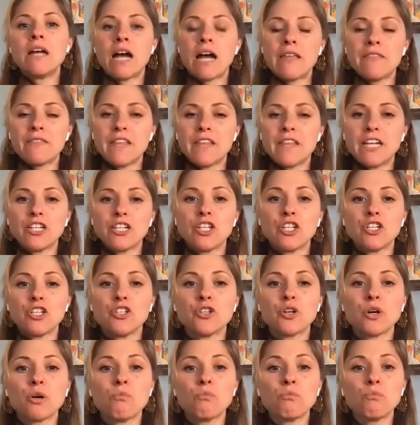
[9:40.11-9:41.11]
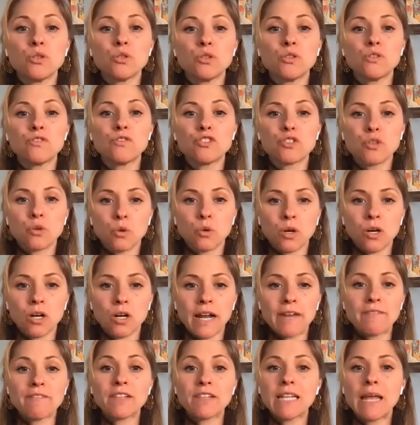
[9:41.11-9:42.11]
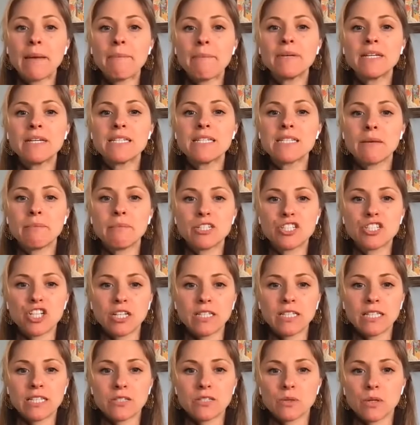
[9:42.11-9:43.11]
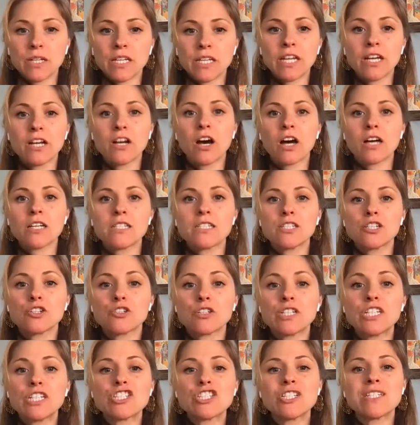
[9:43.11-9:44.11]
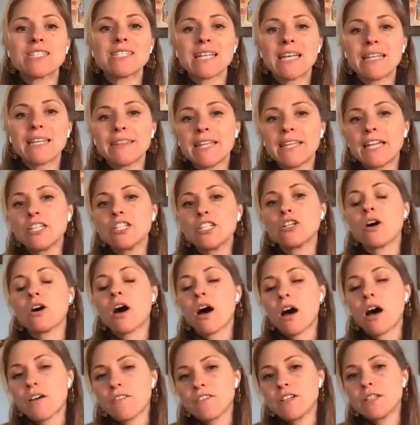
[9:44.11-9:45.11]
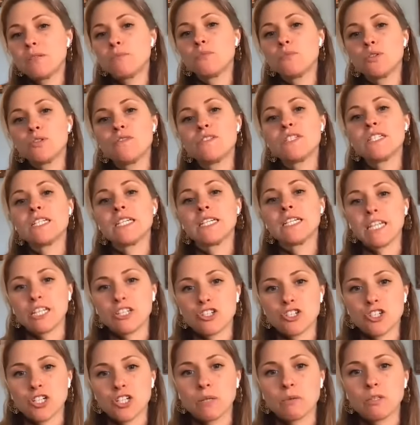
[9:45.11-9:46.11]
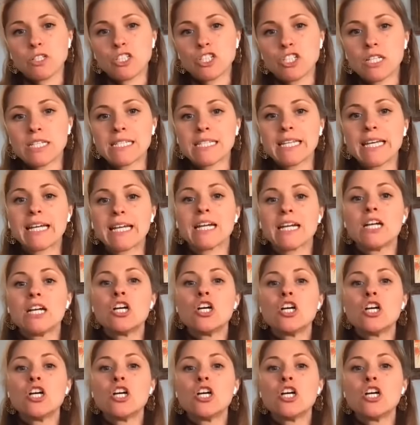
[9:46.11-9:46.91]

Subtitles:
and then you'll move toward, and vilepi is abhishandi, so it can cause secretions. And then you'll often move to Kitchari, which is like